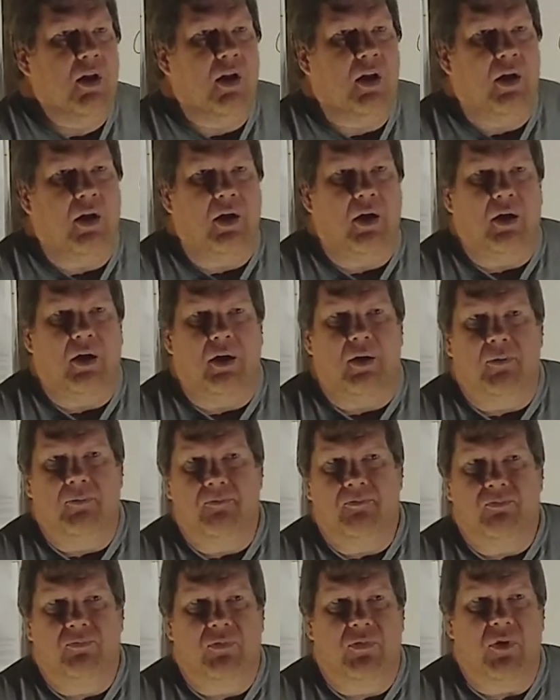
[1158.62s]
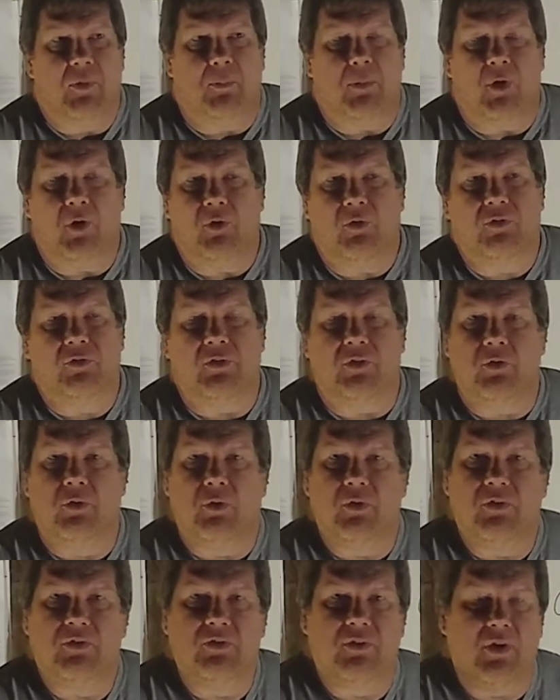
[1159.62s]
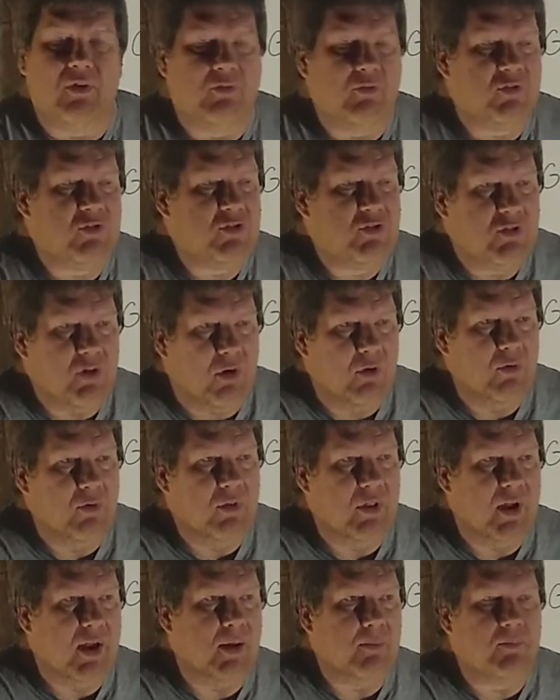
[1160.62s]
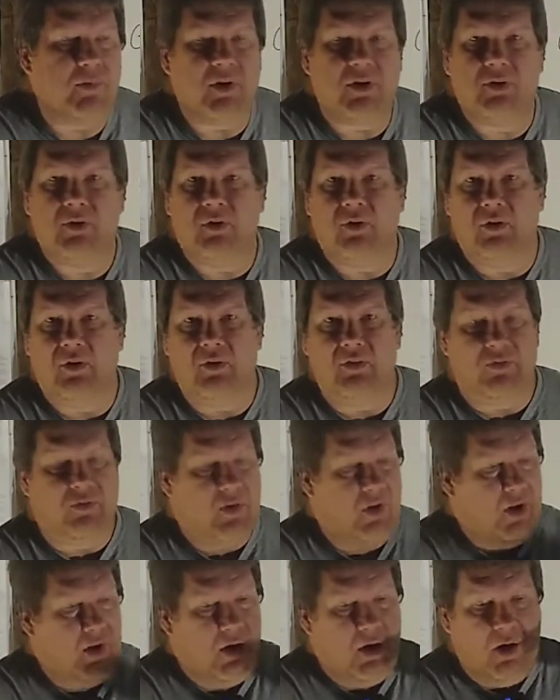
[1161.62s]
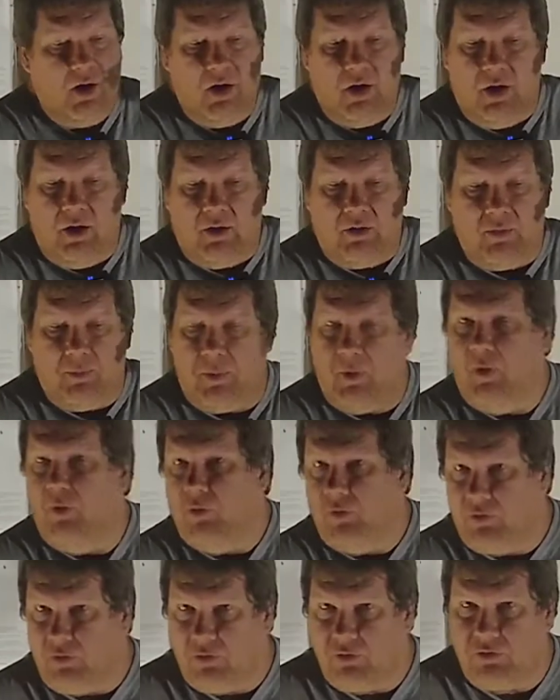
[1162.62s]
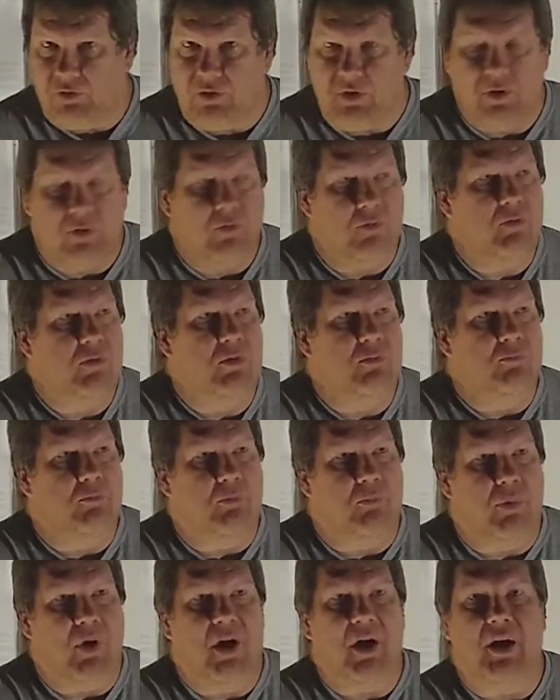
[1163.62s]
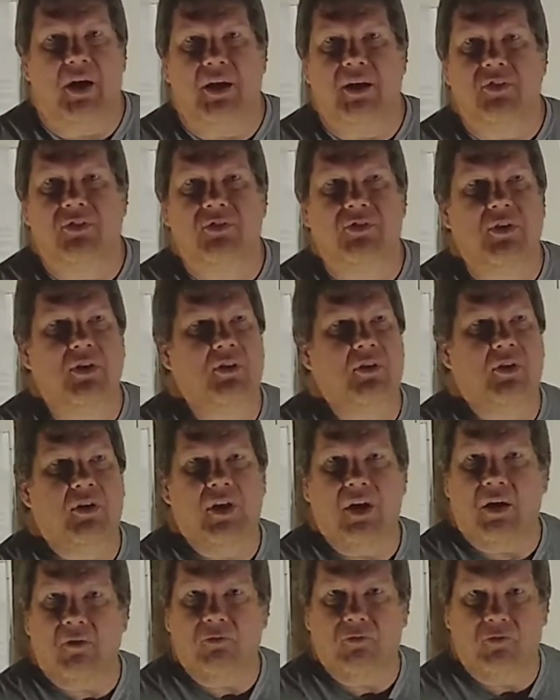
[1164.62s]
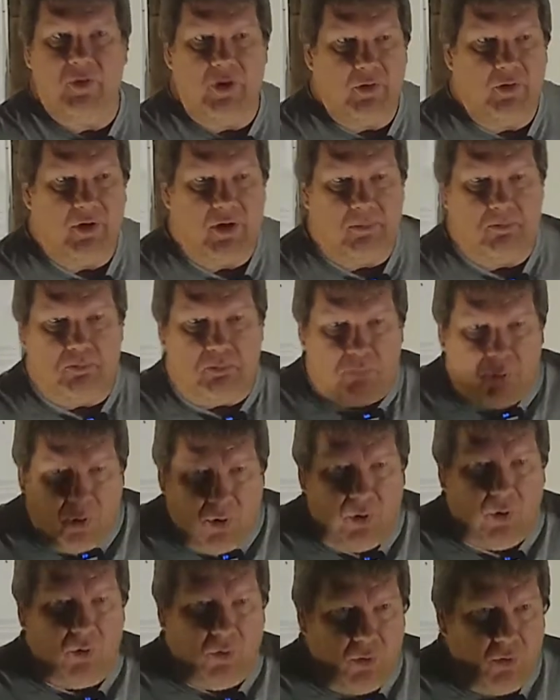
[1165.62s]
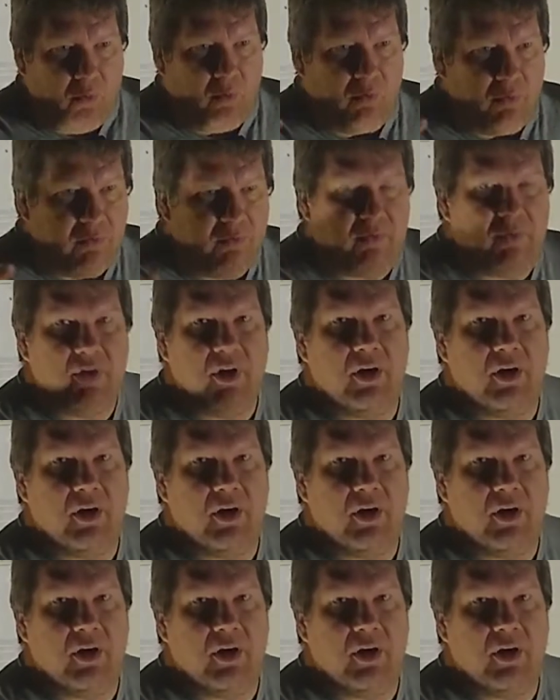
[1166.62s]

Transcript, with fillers: The polls, of course, don't show that because the polls are skewed and biased, and they're not really polls.